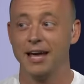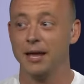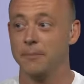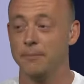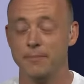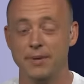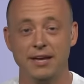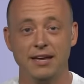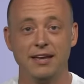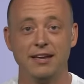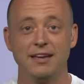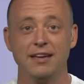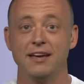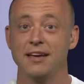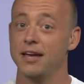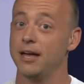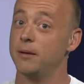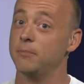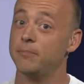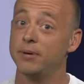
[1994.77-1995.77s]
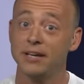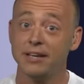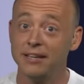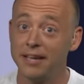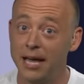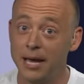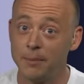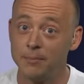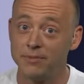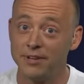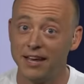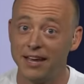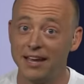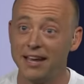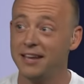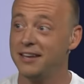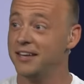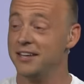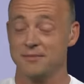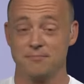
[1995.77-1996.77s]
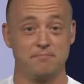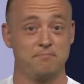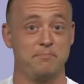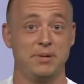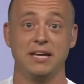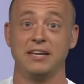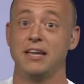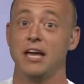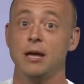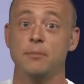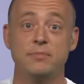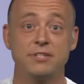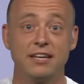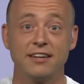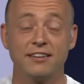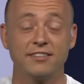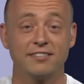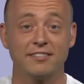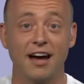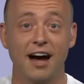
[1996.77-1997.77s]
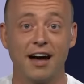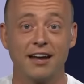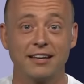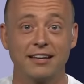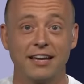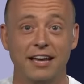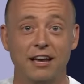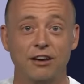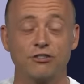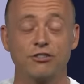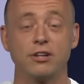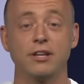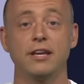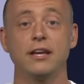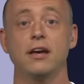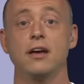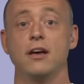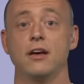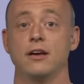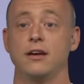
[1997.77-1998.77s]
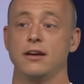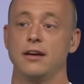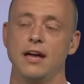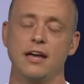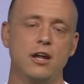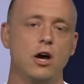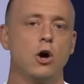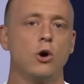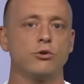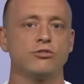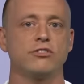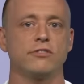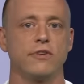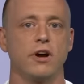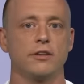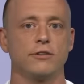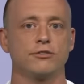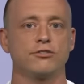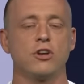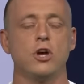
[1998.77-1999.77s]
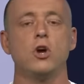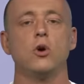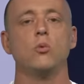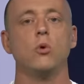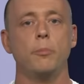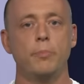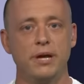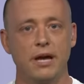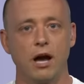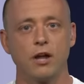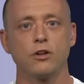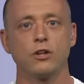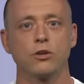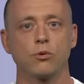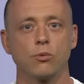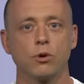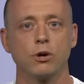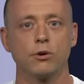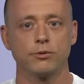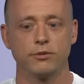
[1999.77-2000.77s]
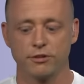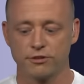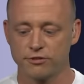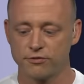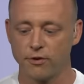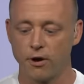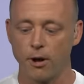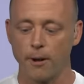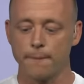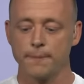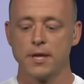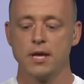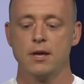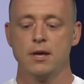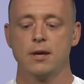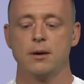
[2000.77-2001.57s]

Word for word: And me and Big Game Dane, Big Game Dennis Dodd occasionally, and a host of others will be out on the road this fall.